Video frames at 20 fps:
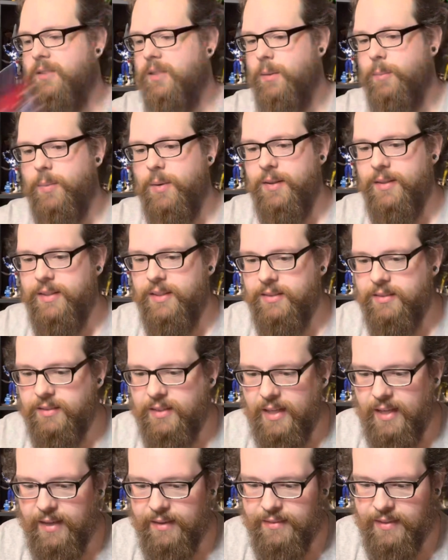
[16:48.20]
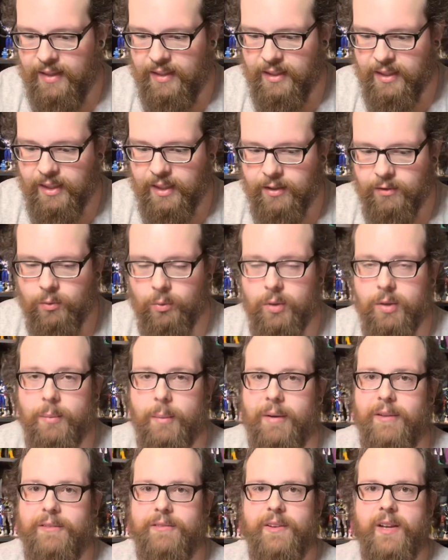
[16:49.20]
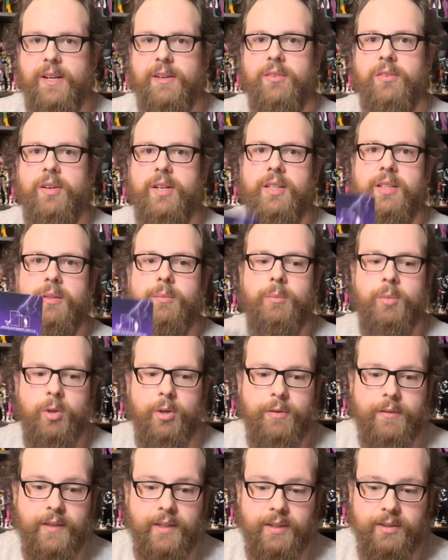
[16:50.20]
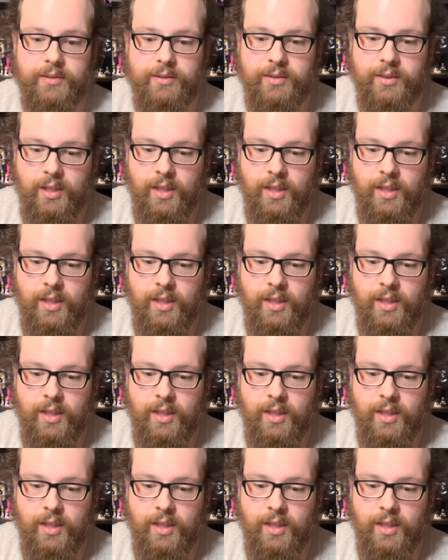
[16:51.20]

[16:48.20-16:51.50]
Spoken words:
up on this guy. They Live, one of my favorite movies,